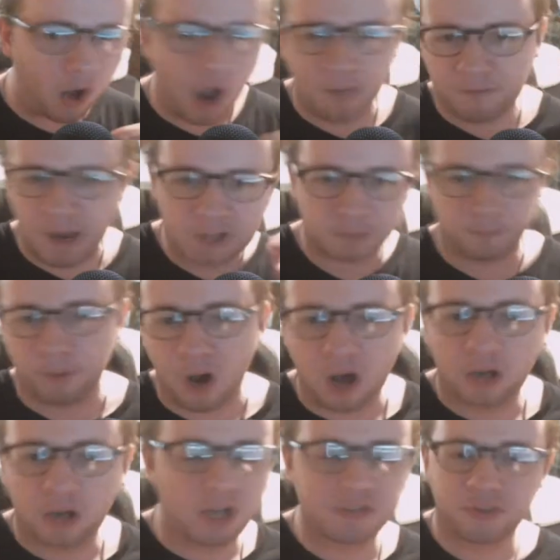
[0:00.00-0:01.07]
off as
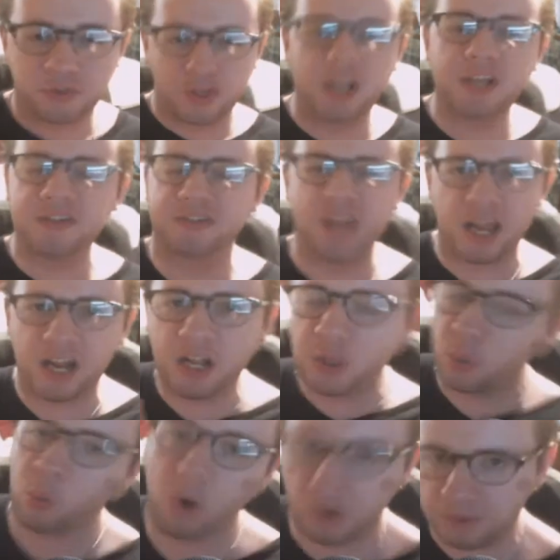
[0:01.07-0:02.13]
punk. Because the thing is that in the
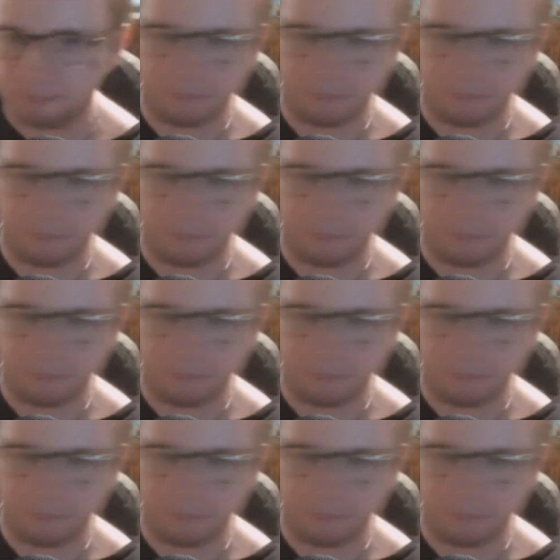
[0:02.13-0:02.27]
world of